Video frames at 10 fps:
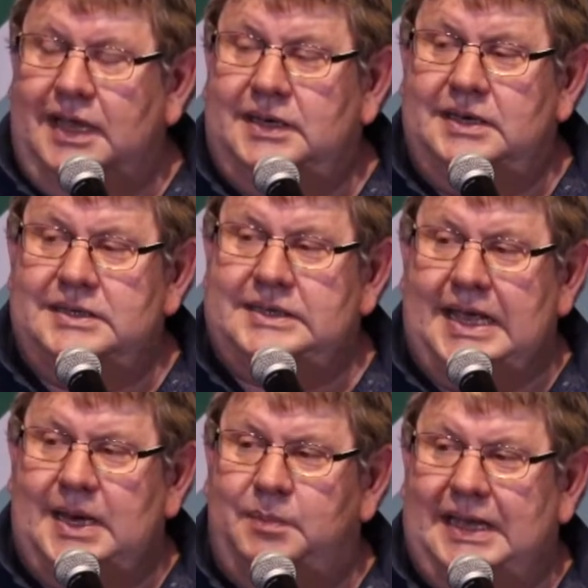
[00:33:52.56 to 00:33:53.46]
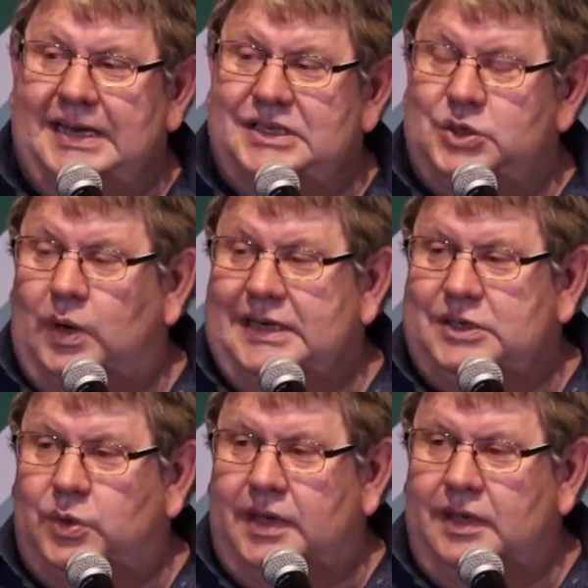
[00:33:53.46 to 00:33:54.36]
didn't stand up there and
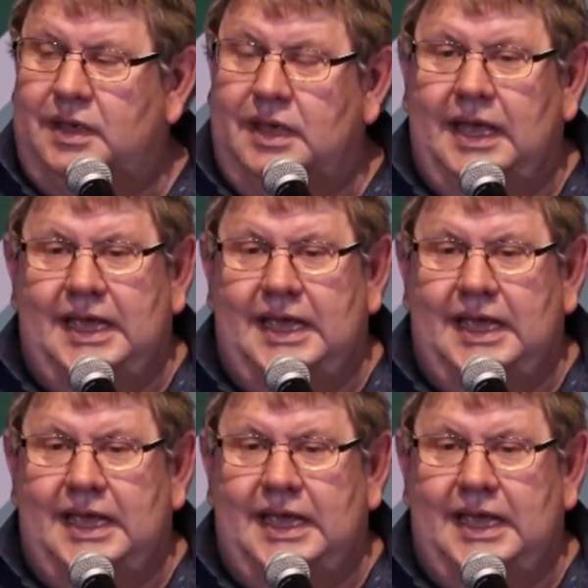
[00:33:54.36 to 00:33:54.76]
toy.